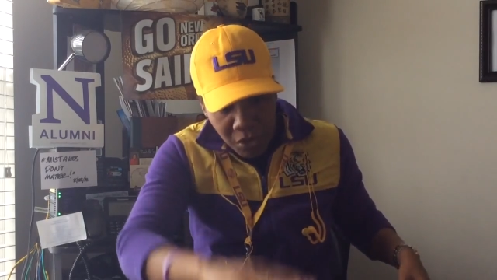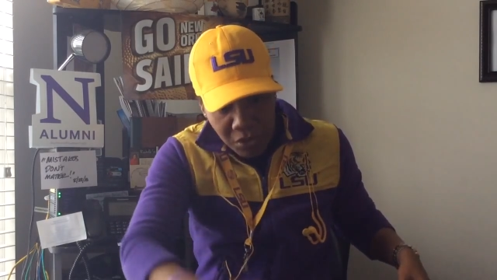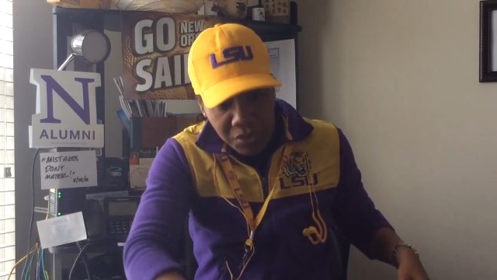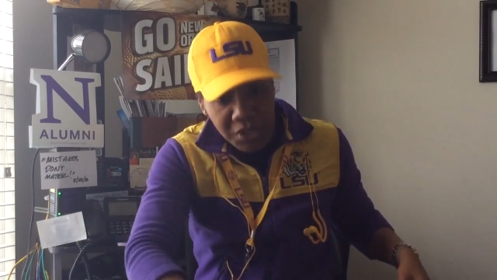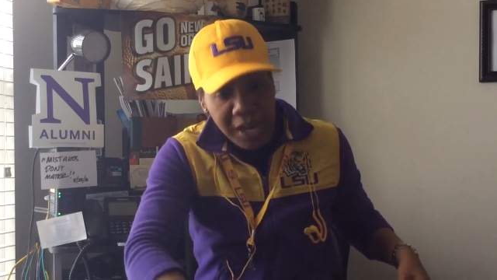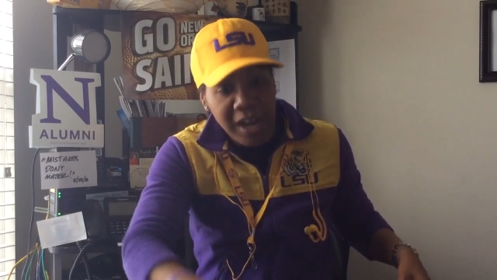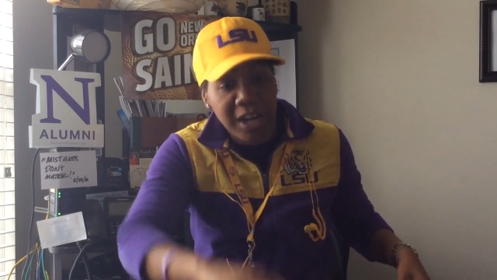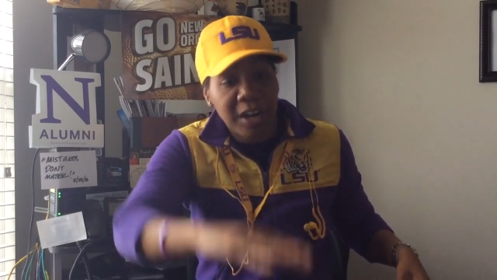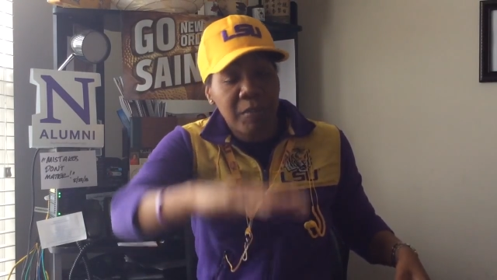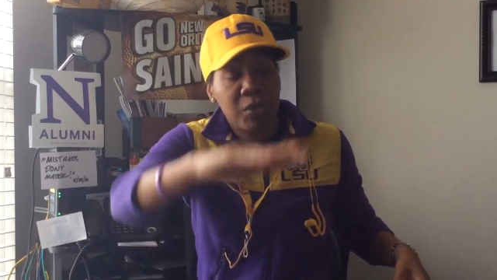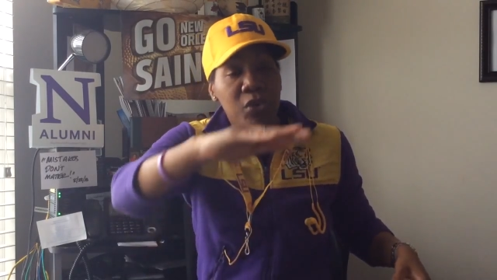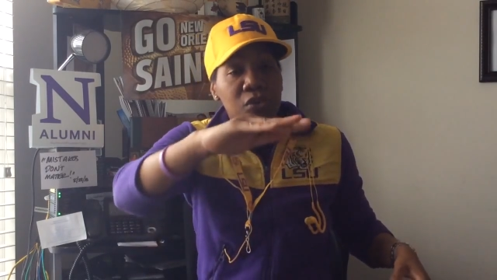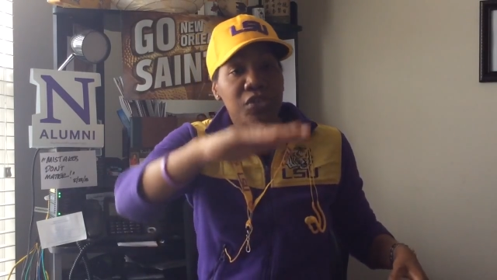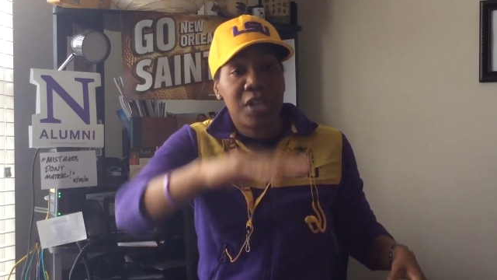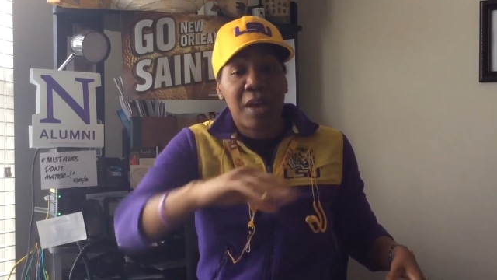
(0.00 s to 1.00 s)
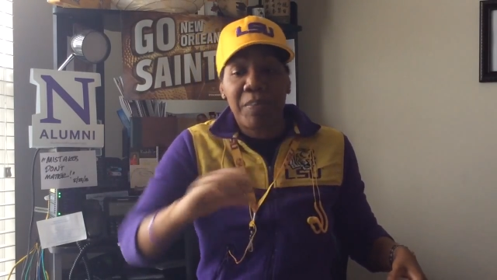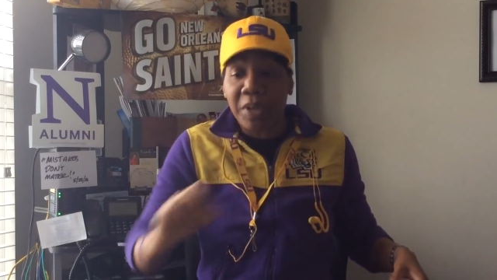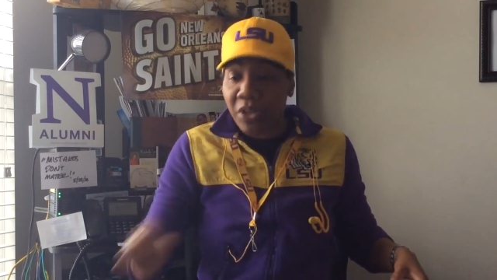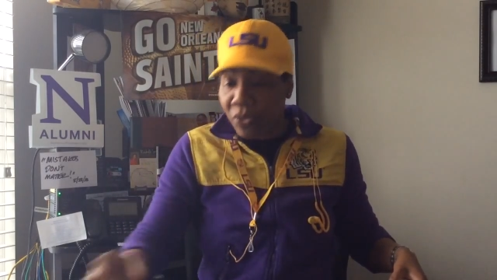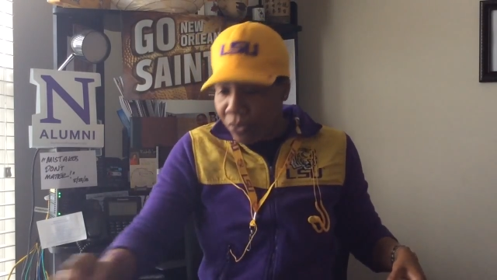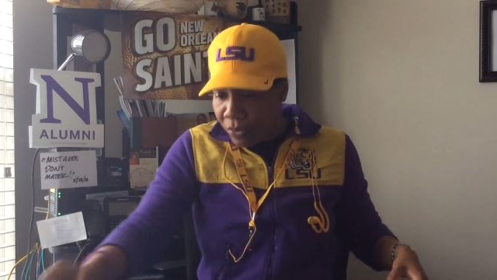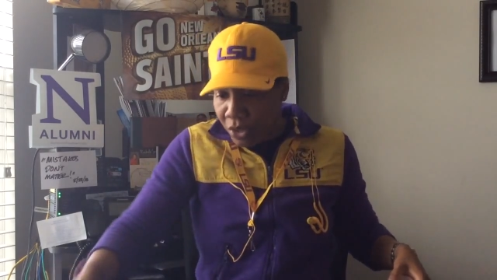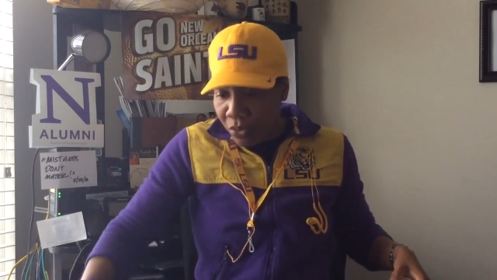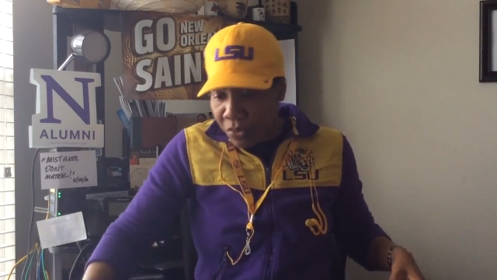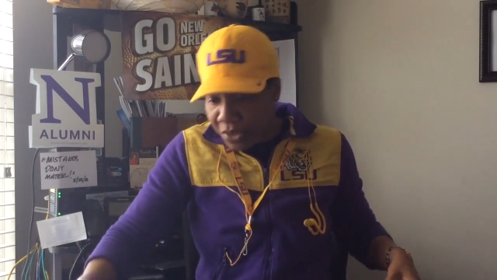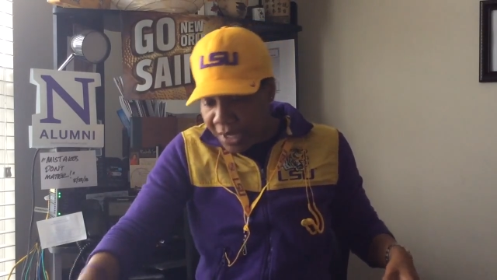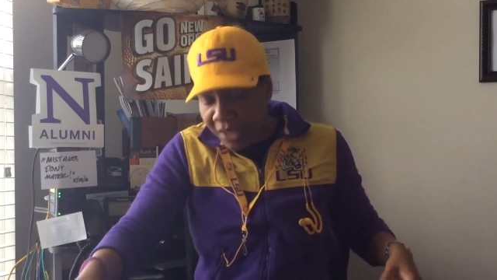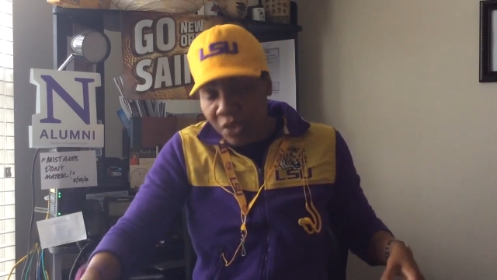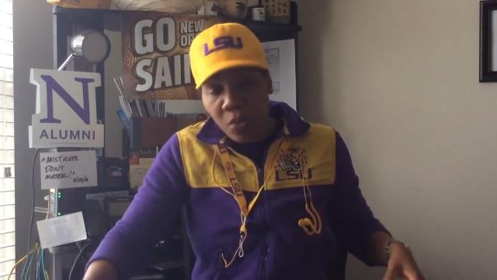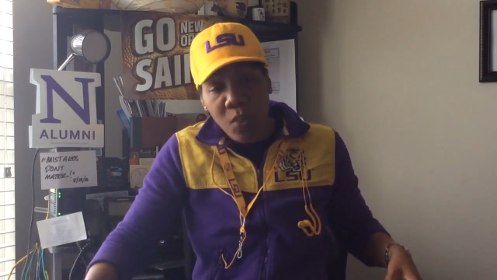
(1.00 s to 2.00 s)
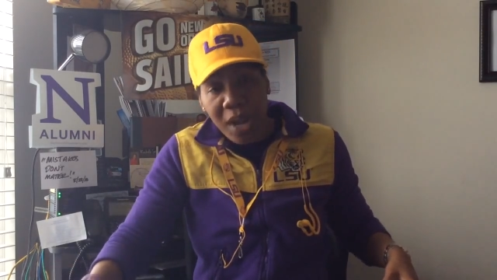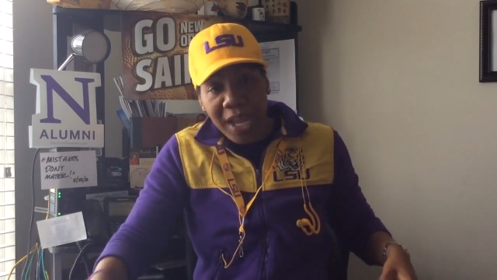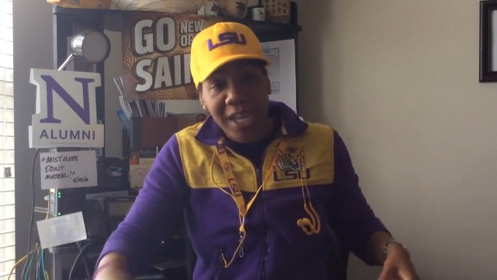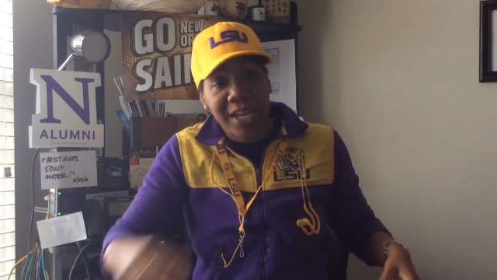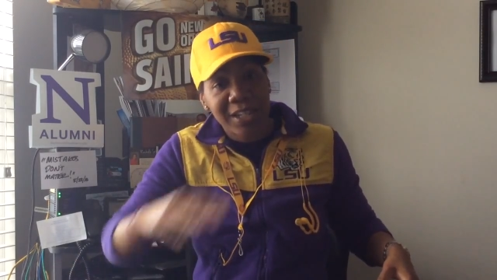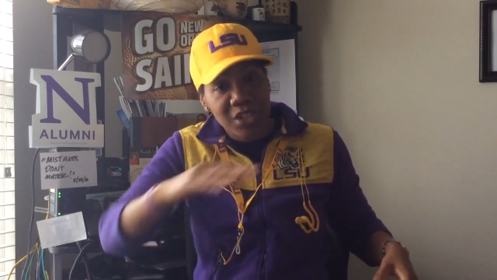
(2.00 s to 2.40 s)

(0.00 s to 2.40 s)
moves down and it moves up, and you set the weight.